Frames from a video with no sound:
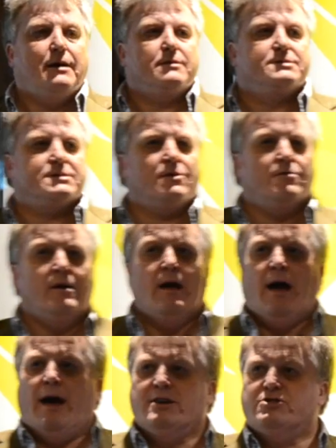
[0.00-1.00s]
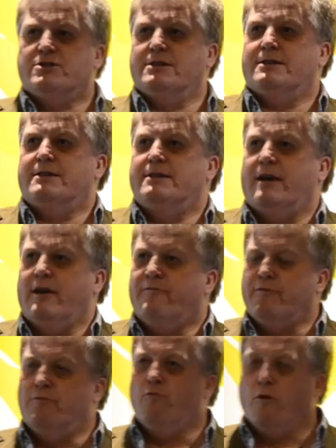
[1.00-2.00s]
And so actually,
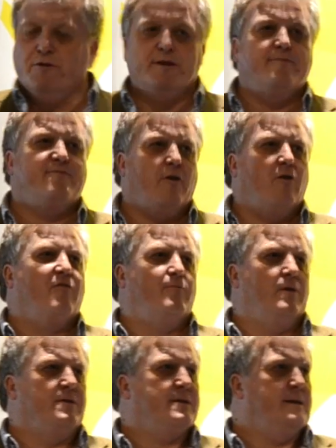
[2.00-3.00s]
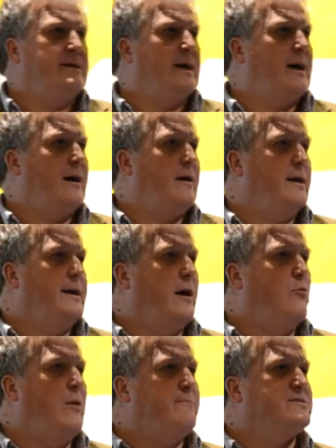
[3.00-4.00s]
if we want involvement in our
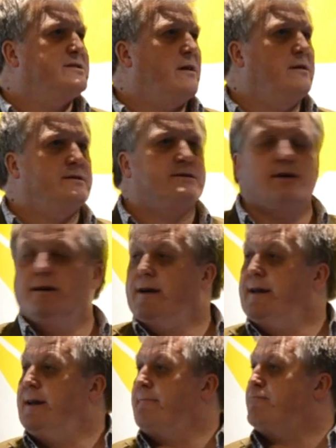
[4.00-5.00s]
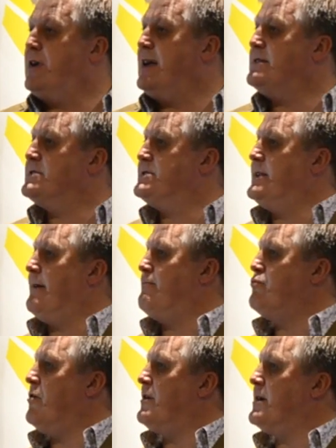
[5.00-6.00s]
websites, in our brands, in our
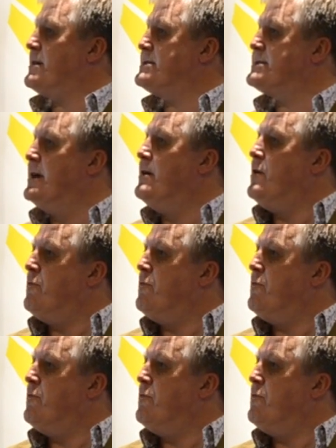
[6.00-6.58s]
products,